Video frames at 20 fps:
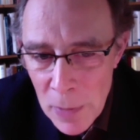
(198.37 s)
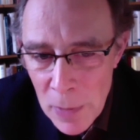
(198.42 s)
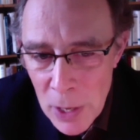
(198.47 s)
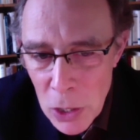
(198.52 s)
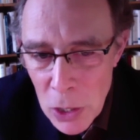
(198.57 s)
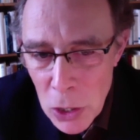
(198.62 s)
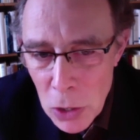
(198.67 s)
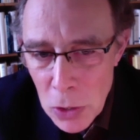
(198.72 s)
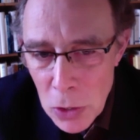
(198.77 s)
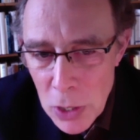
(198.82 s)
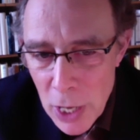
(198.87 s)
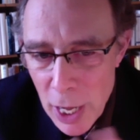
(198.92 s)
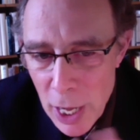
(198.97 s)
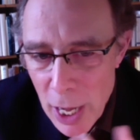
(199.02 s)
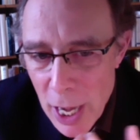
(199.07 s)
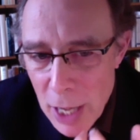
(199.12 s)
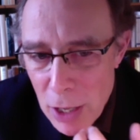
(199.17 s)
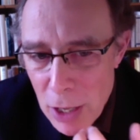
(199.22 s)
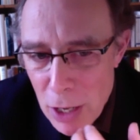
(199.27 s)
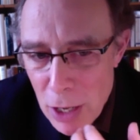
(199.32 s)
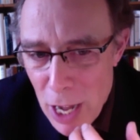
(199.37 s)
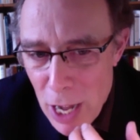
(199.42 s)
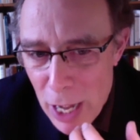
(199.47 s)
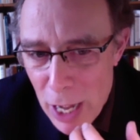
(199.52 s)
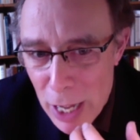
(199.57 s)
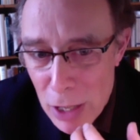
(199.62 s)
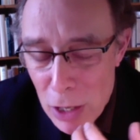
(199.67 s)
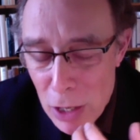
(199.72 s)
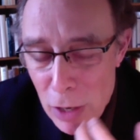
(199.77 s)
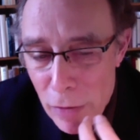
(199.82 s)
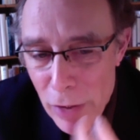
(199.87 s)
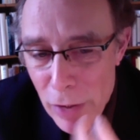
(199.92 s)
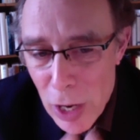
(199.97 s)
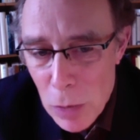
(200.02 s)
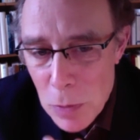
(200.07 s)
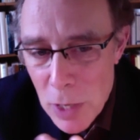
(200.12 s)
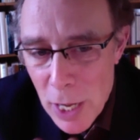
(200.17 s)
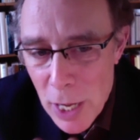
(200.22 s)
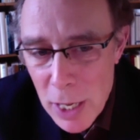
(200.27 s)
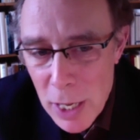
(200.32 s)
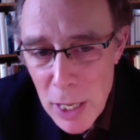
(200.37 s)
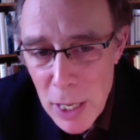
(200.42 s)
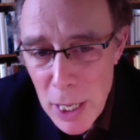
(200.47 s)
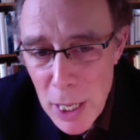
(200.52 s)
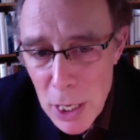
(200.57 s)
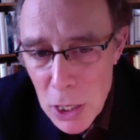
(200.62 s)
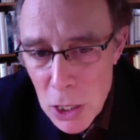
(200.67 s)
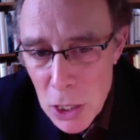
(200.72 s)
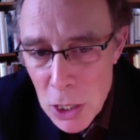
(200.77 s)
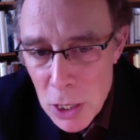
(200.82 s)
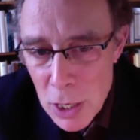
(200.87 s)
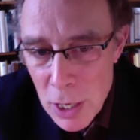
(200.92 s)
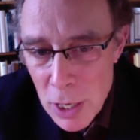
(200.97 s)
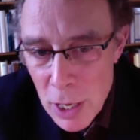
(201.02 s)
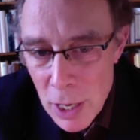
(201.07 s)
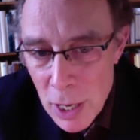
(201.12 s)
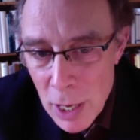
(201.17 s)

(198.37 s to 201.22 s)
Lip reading: So they had to develop techniques,